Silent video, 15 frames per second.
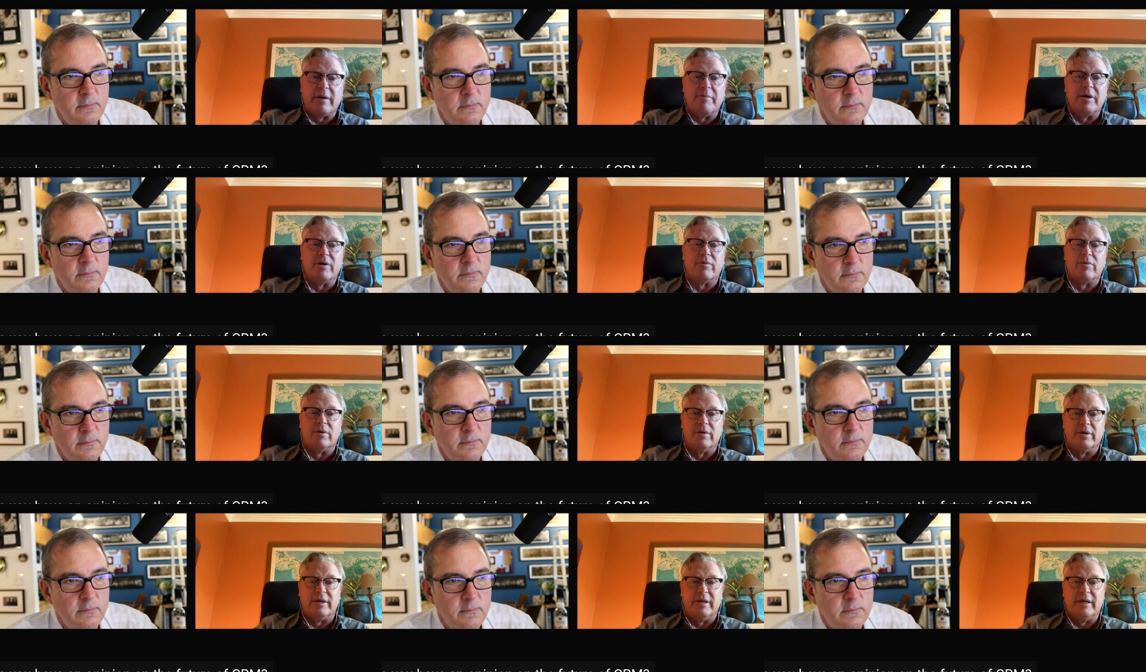Speaker 1: a bigger
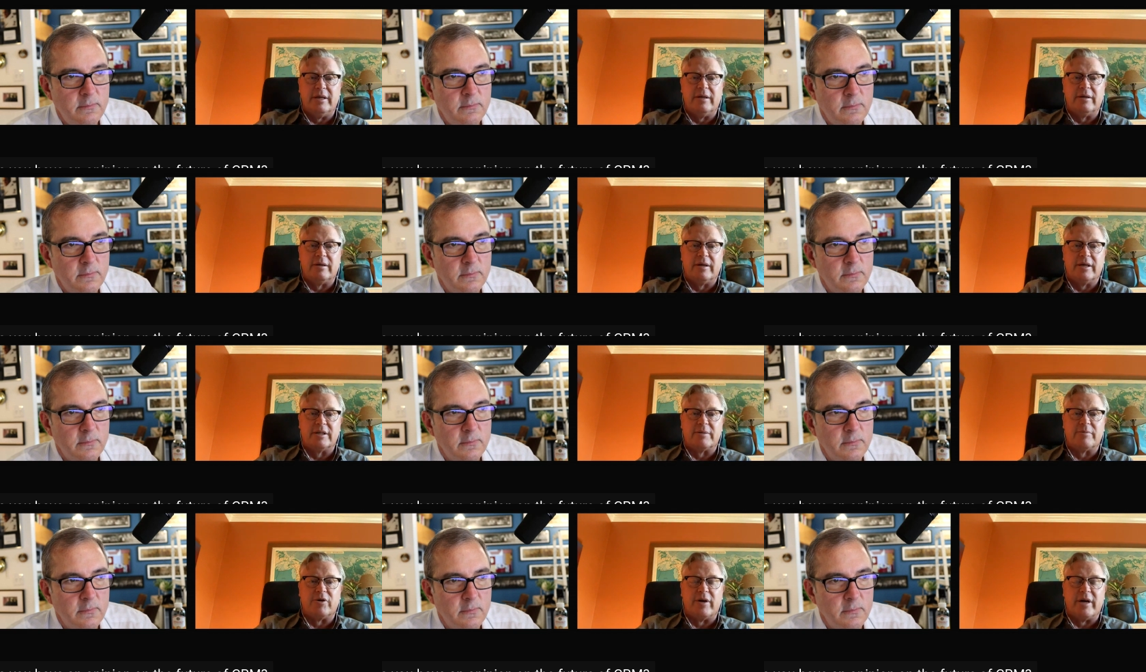role in in
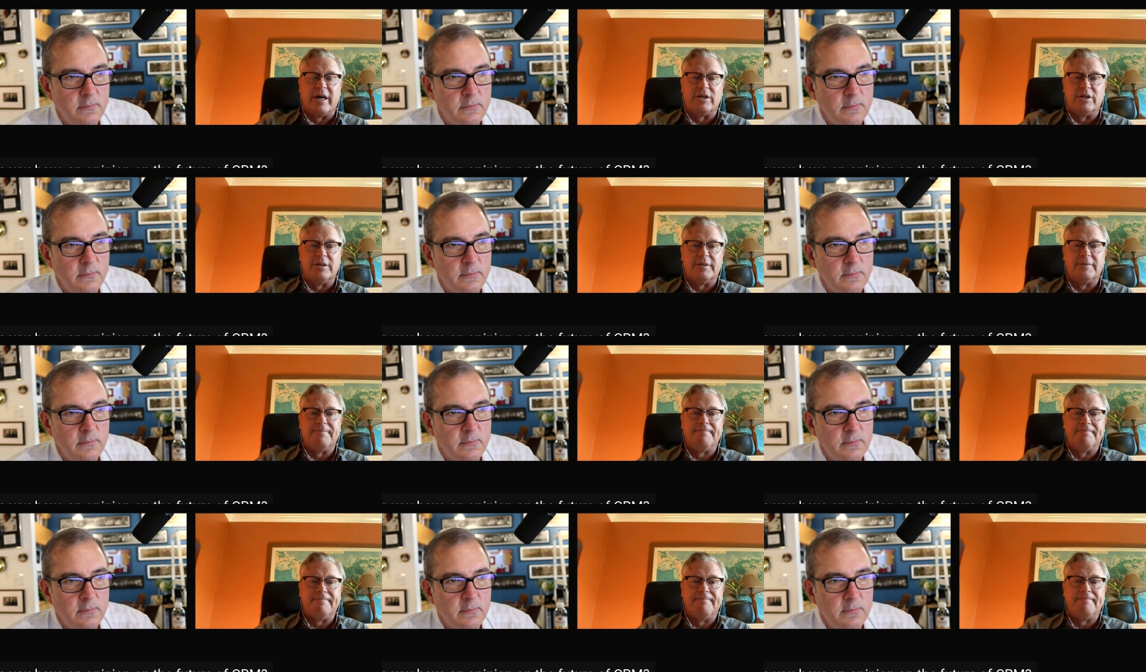customer interactions
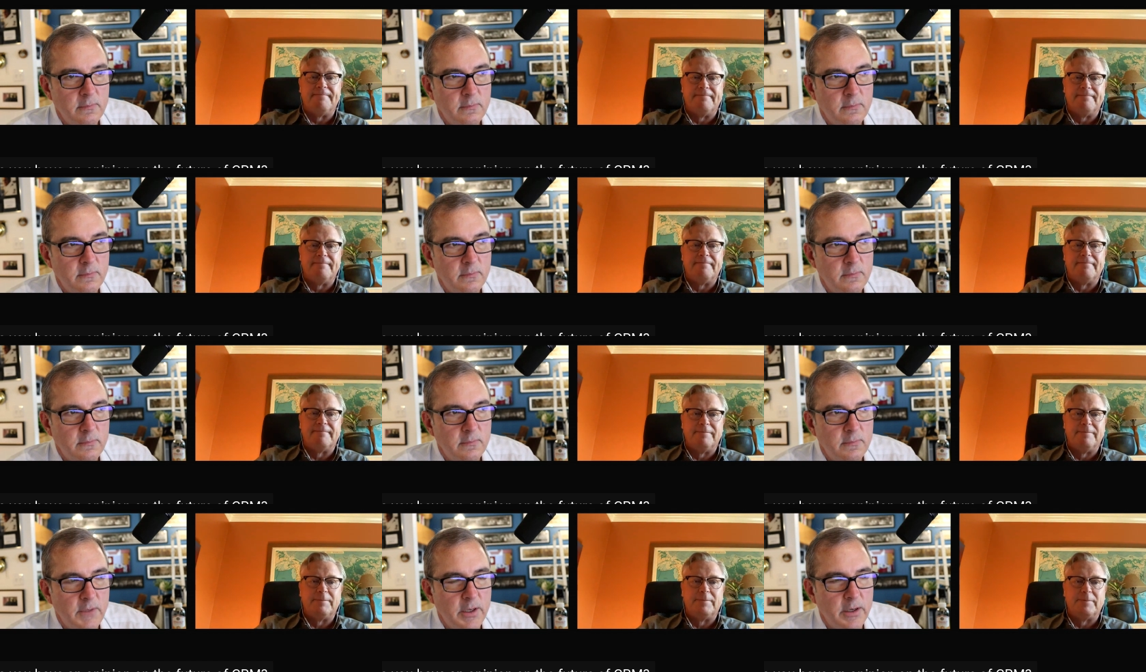
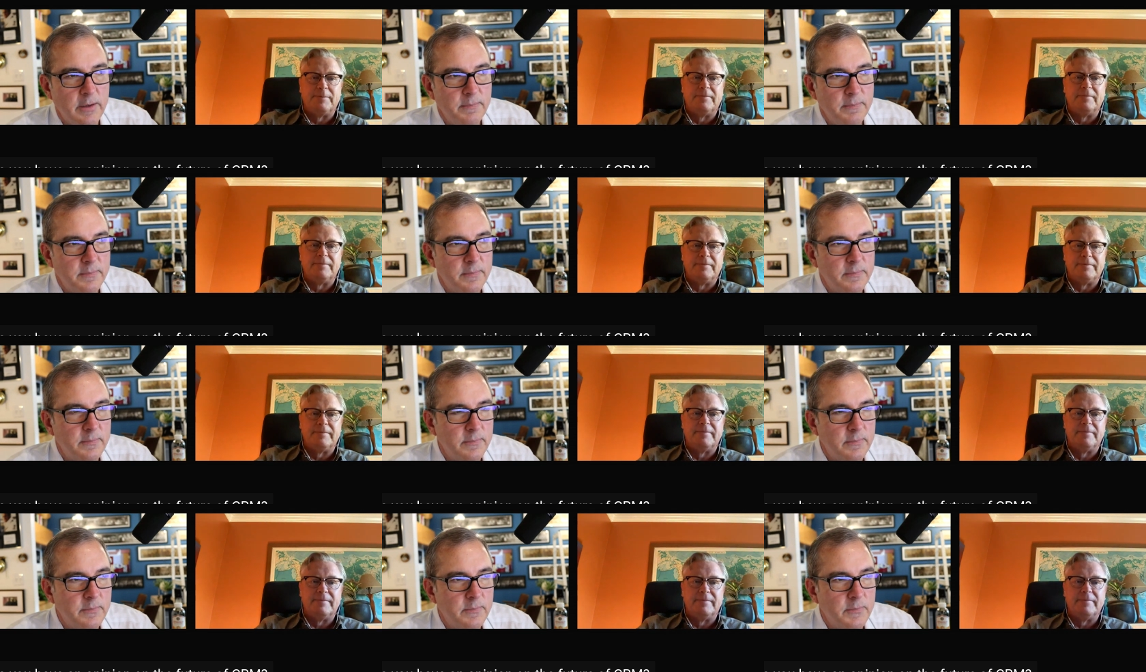
Speaker 2: yeah
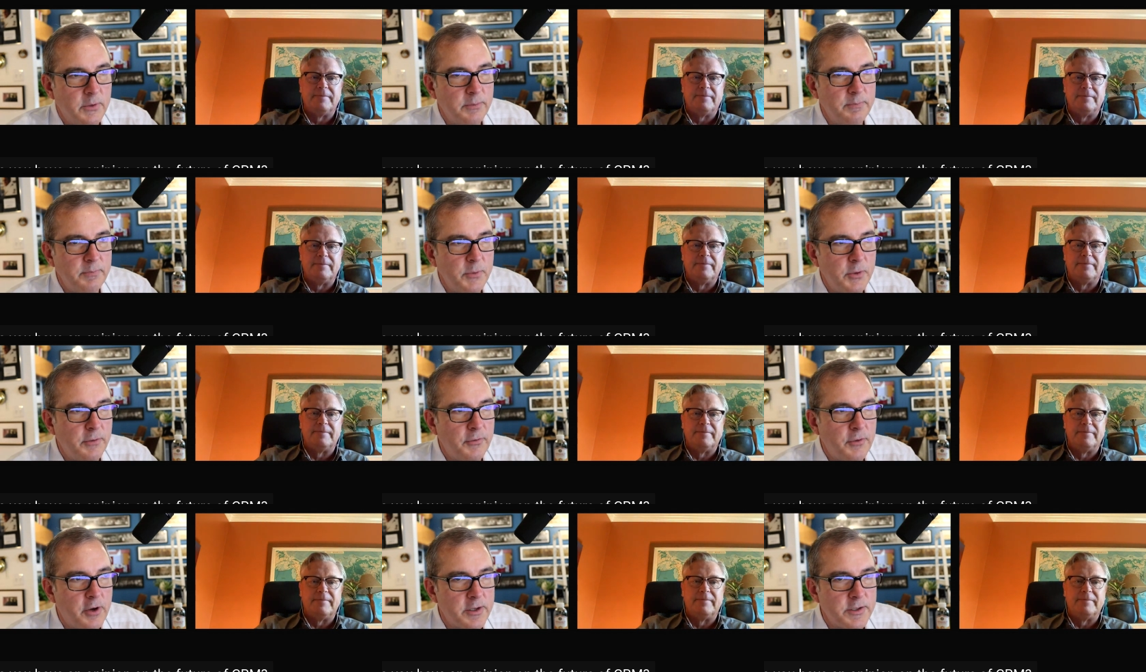well good
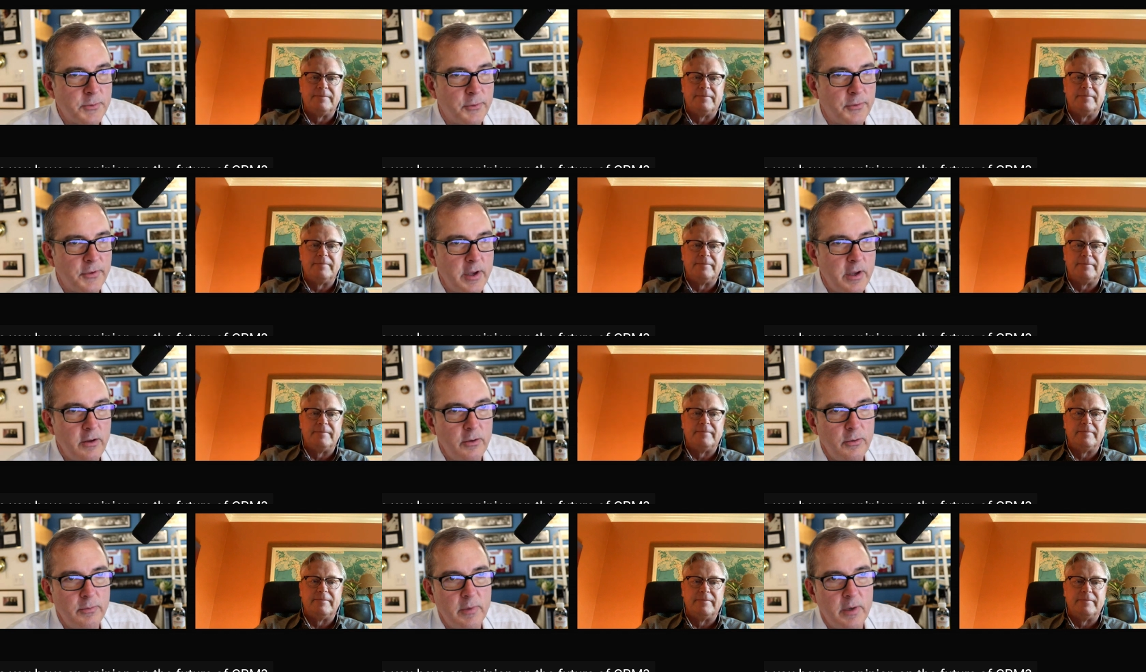thoughts well thank
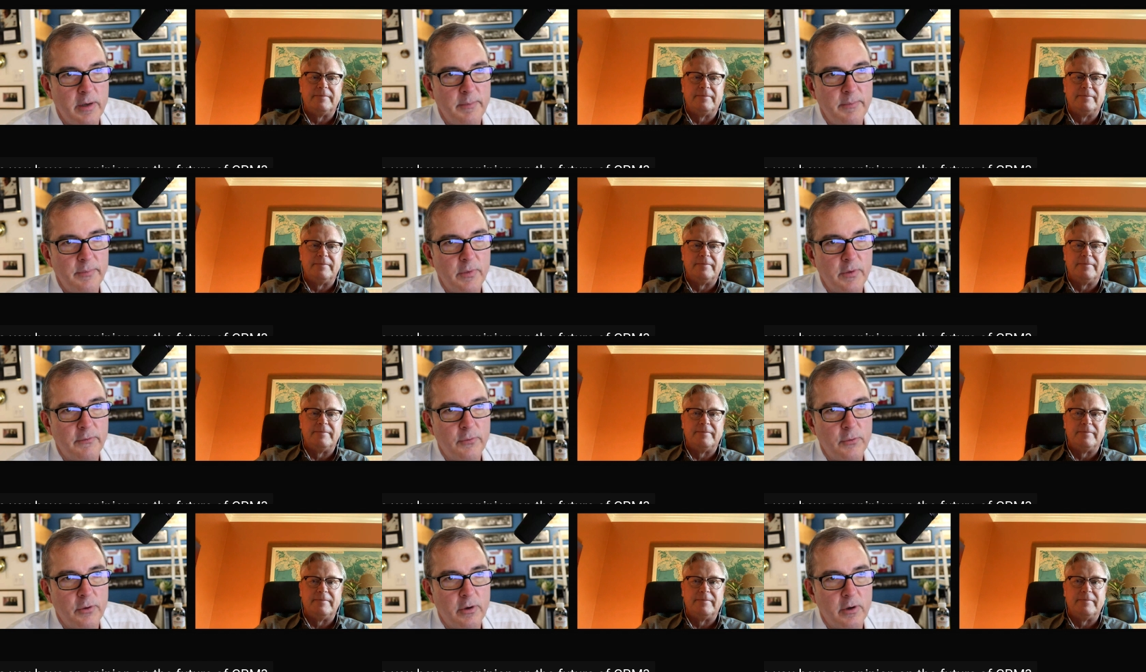you um,
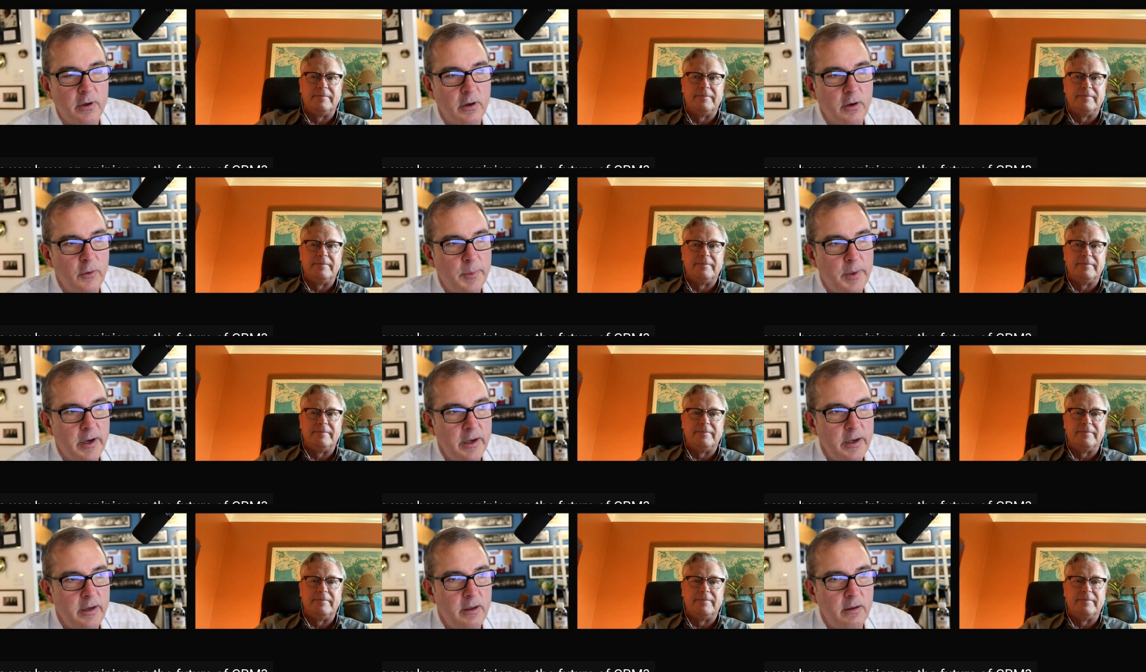for
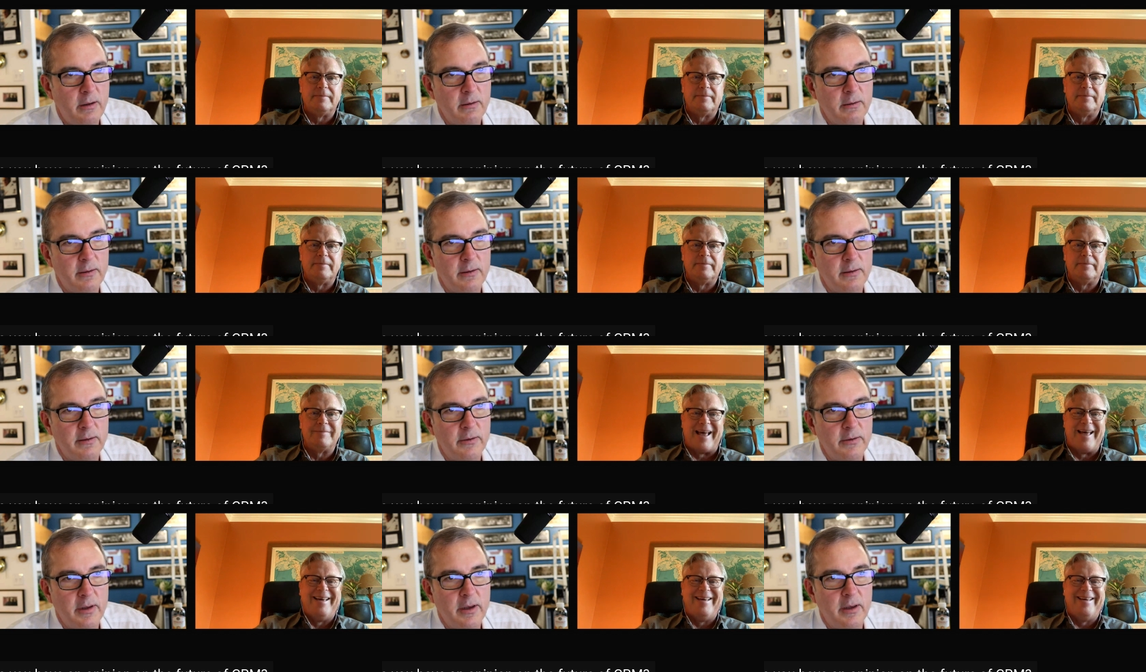opining uh,
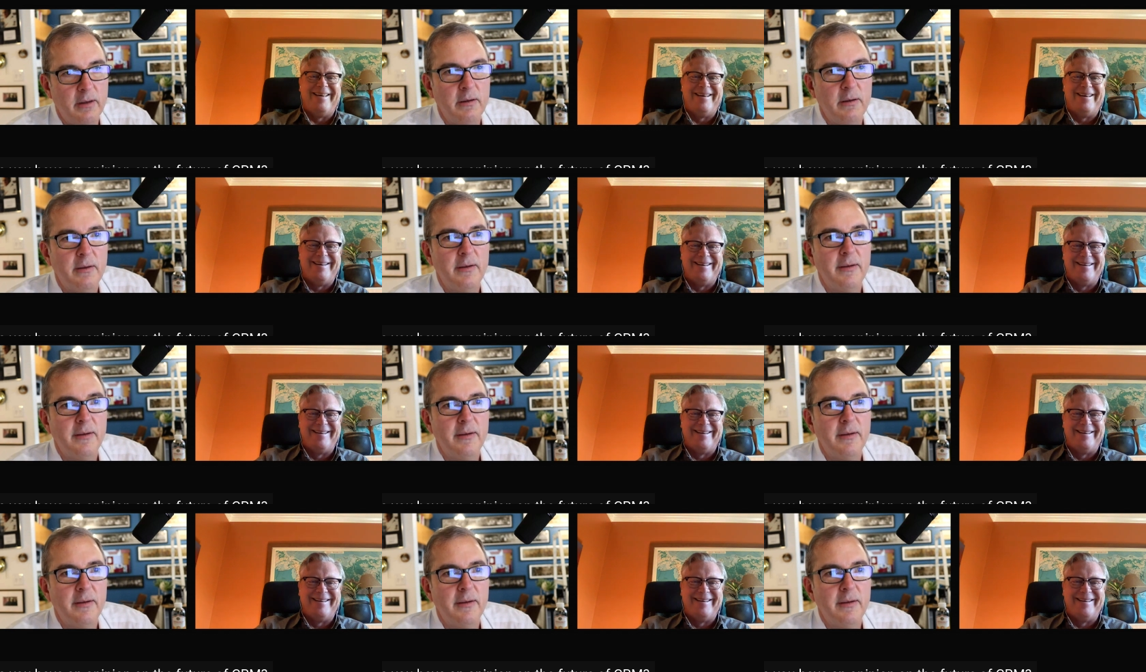on that